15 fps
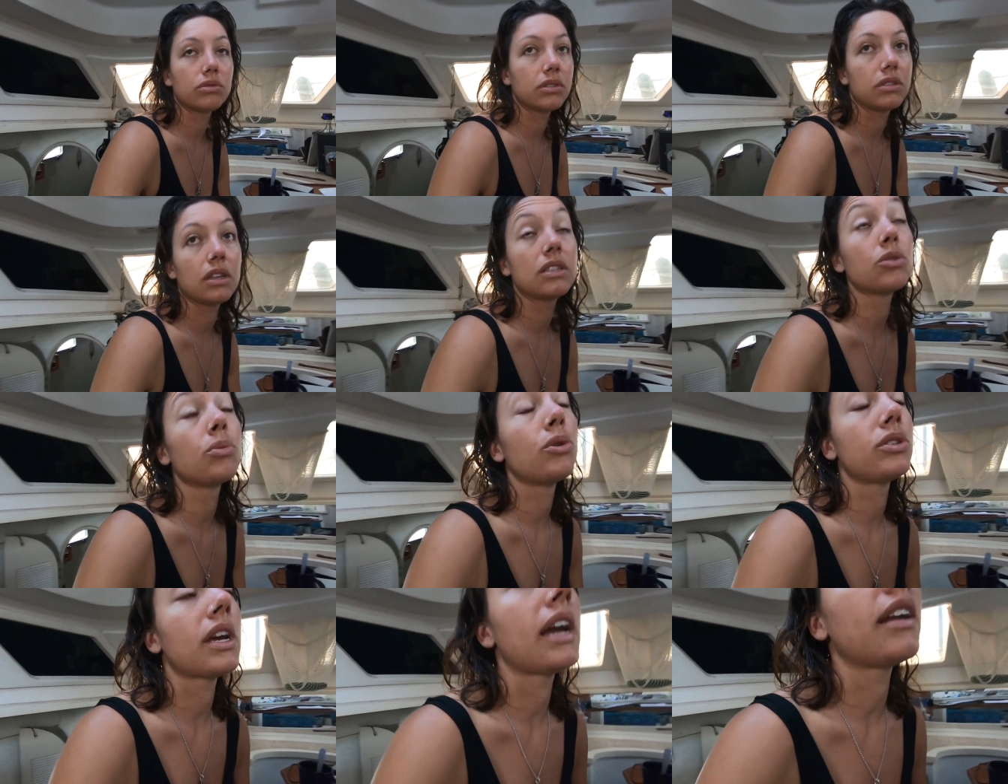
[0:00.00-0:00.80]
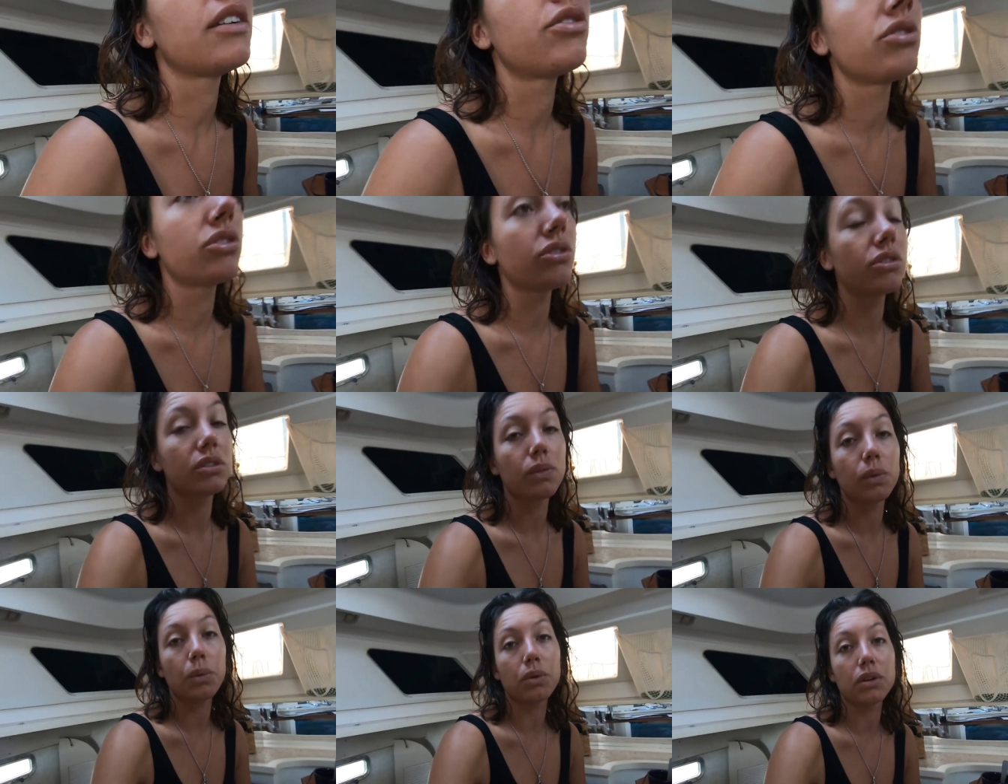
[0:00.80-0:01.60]
It's, it's almost $800
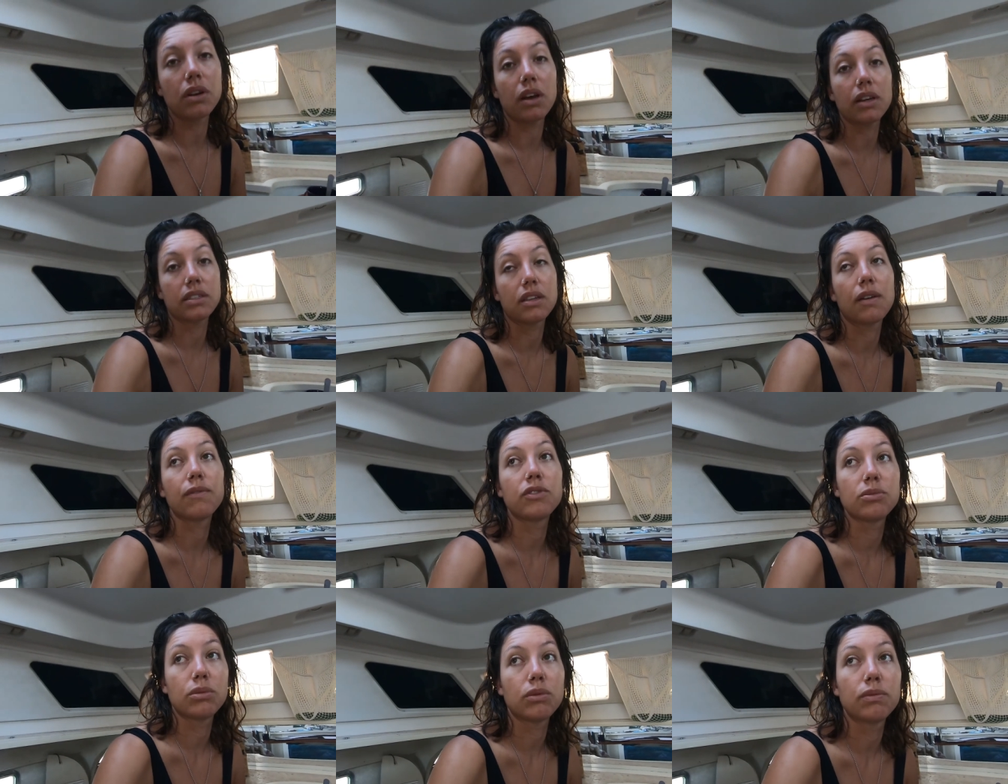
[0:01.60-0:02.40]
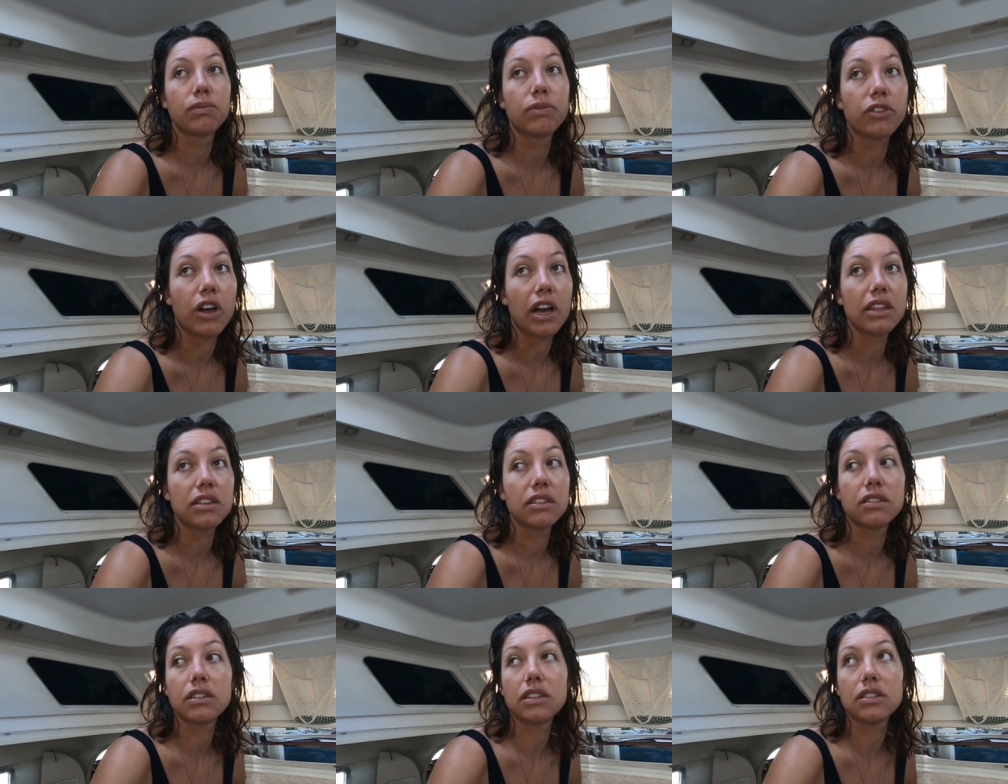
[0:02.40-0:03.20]
if we want a nice, comfortable flight
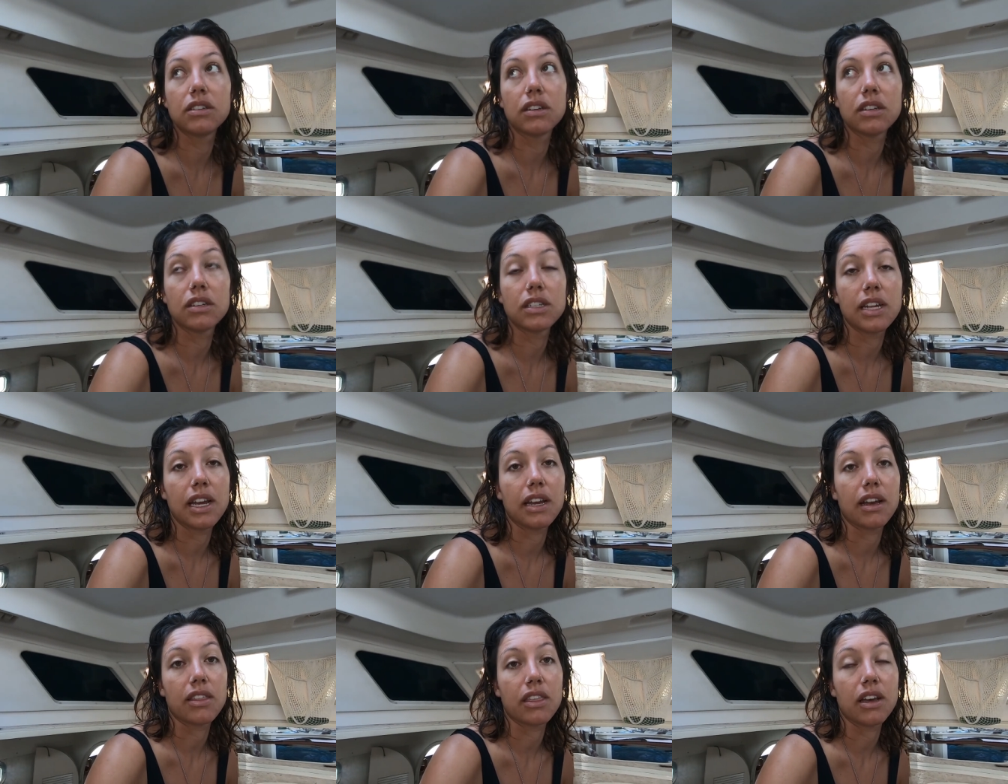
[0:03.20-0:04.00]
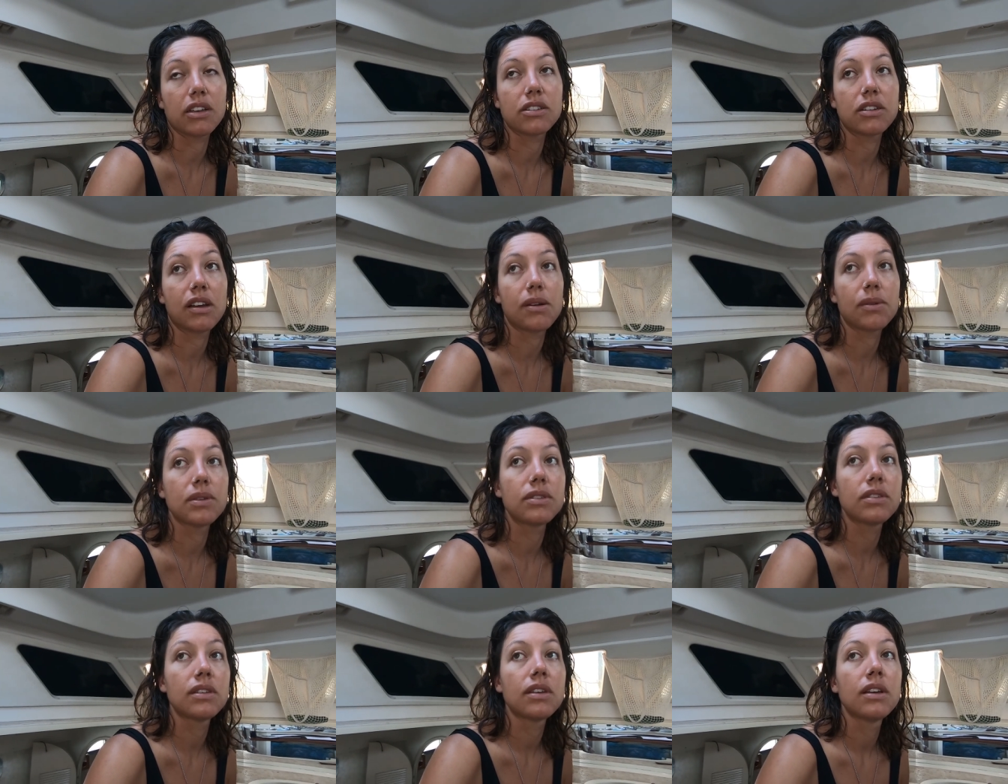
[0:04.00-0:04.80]
that isn't going to take a thousand
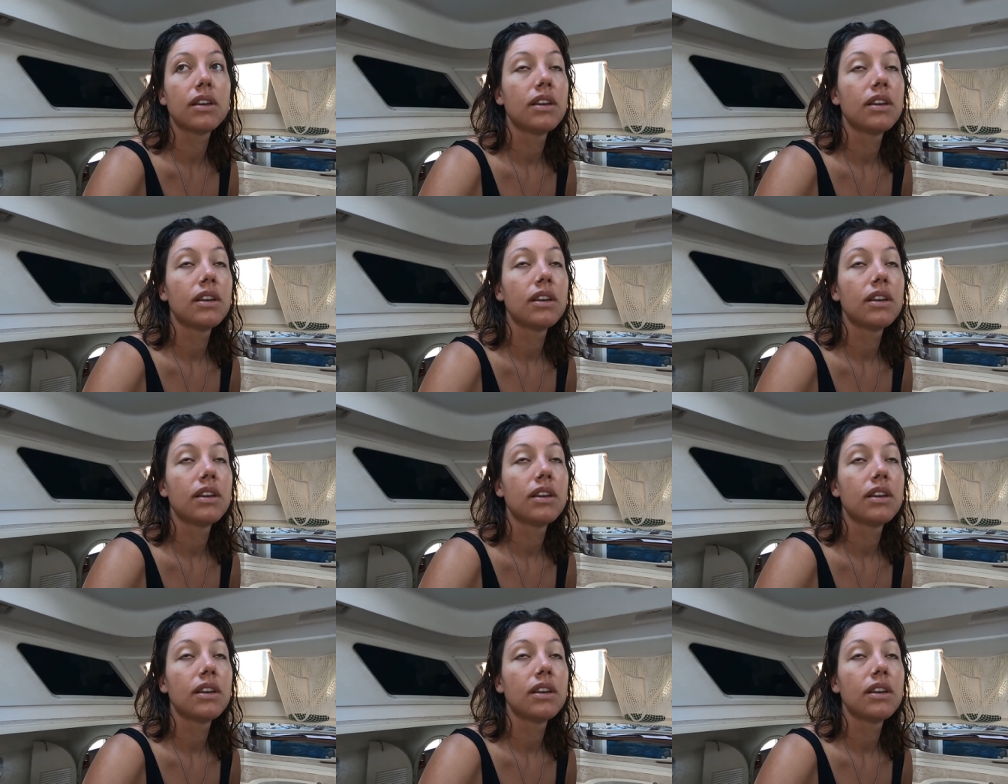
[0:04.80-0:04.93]
hours.